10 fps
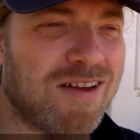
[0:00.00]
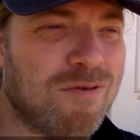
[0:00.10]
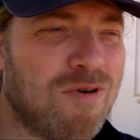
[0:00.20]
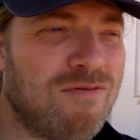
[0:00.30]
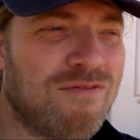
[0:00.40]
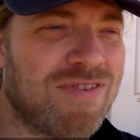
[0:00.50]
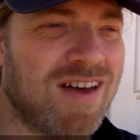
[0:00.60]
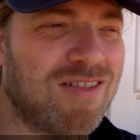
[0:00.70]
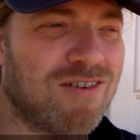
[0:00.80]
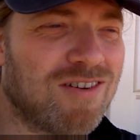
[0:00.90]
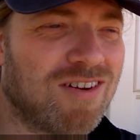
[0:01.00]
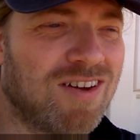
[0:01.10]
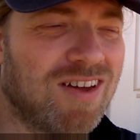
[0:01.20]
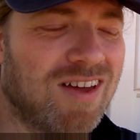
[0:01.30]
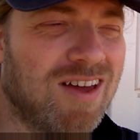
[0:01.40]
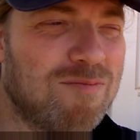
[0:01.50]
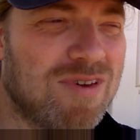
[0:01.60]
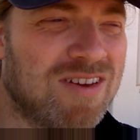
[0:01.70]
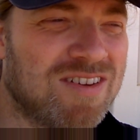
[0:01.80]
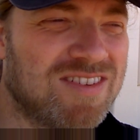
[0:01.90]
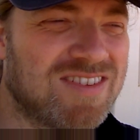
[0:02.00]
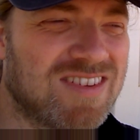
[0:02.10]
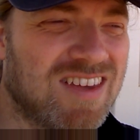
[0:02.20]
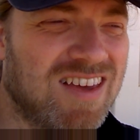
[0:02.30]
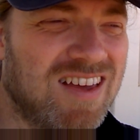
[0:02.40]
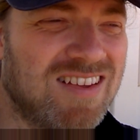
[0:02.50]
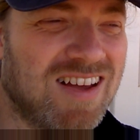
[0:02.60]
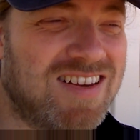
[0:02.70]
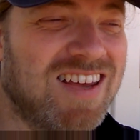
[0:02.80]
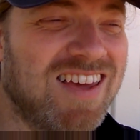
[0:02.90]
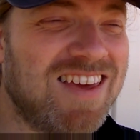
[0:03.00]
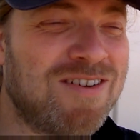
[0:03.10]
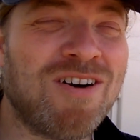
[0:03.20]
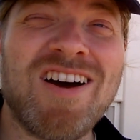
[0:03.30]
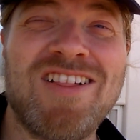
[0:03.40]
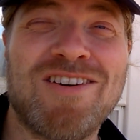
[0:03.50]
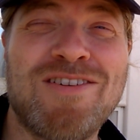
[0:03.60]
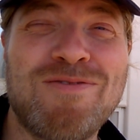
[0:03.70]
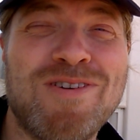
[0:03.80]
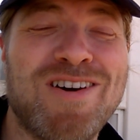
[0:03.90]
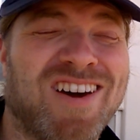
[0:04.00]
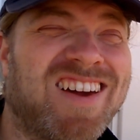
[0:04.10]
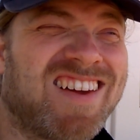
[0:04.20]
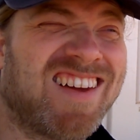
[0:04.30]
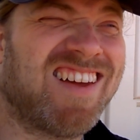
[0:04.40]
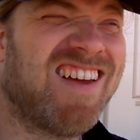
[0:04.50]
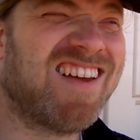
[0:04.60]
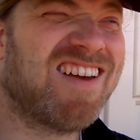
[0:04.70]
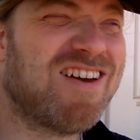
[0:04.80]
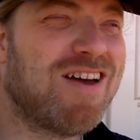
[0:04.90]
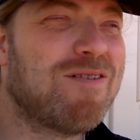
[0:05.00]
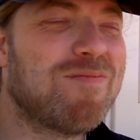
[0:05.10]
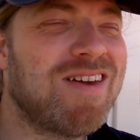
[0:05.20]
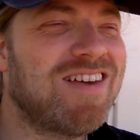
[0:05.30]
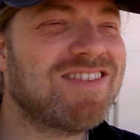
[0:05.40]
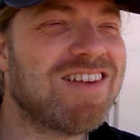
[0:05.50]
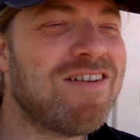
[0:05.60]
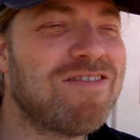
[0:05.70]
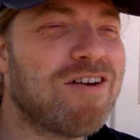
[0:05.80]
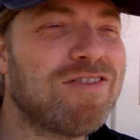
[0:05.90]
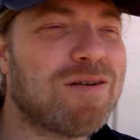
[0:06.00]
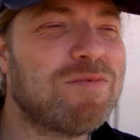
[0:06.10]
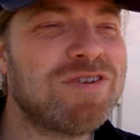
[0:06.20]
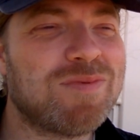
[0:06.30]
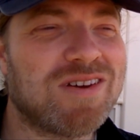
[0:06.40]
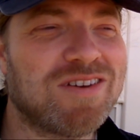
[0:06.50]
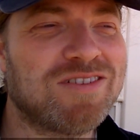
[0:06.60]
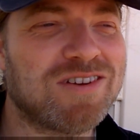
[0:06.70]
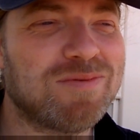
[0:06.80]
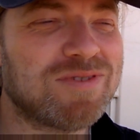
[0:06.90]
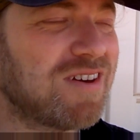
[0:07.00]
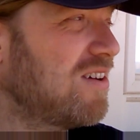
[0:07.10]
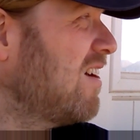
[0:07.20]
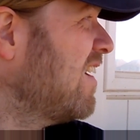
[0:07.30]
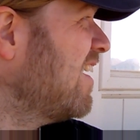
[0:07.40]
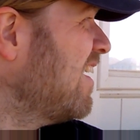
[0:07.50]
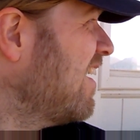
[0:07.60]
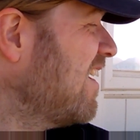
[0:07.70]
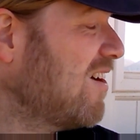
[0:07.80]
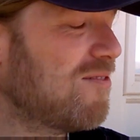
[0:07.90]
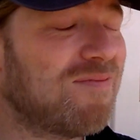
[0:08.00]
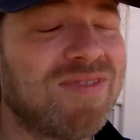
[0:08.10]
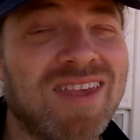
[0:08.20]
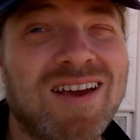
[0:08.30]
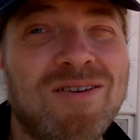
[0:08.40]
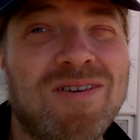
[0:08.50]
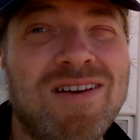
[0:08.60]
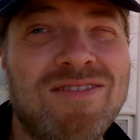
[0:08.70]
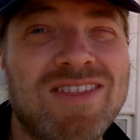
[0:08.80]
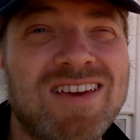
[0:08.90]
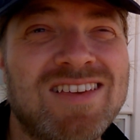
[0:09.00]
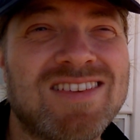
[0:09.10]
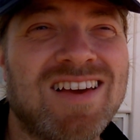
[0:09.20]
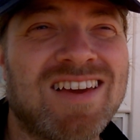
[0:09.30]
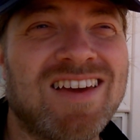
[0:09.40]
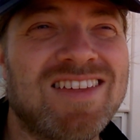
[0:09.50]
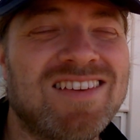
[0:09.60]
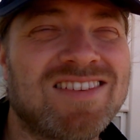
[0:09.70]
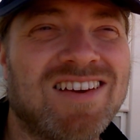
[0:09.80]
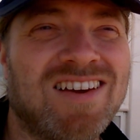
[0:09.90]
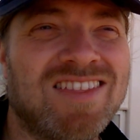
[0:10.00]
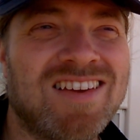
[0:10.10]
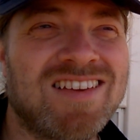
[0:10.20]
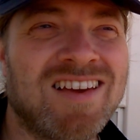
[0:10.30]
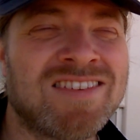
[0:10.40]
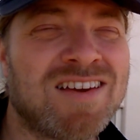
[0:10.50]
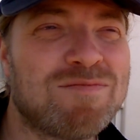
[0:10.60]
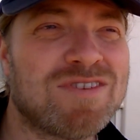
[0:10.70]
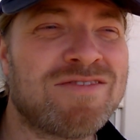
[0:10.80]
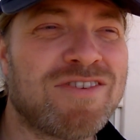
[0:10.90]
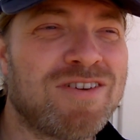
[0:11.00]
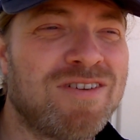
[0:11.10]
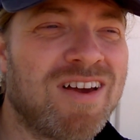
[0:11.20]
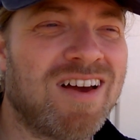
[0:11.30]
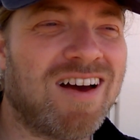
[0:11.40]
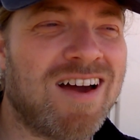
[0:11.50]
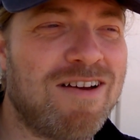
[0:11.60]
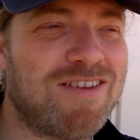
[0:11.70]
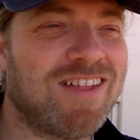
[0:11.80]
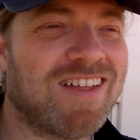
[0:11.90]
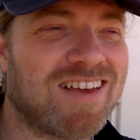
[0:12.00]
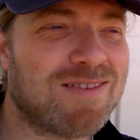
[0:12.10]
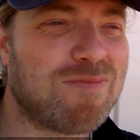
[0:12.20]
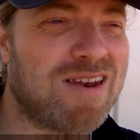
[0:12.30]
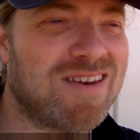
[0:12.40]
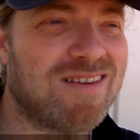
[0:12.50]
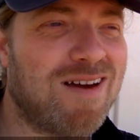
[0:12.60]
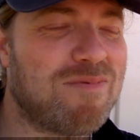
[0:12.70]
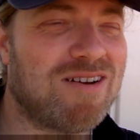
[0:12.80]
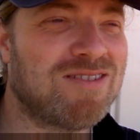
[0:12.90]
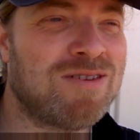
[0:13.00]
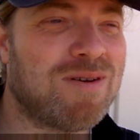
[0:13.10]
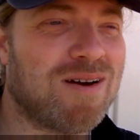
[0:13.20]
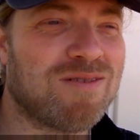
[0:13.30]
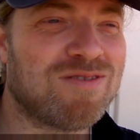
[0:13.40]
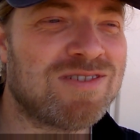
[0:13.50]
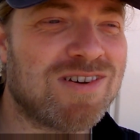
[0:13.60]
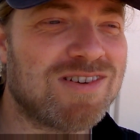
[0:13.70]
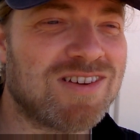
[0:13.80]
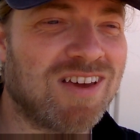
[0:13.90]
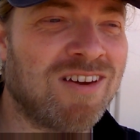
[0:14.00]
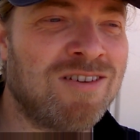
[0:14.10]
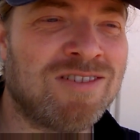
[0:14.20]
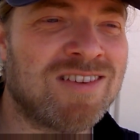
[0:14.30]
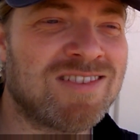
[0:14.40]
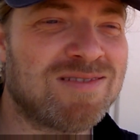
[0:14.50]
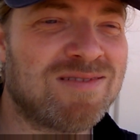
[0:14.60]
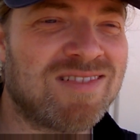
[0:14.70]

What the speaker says: go on for that long, because it's actually quite a lot of work. Because I don't know that much about YouTube, so whenever I get these the assignments through, I have to like spend about 2 hours researching who this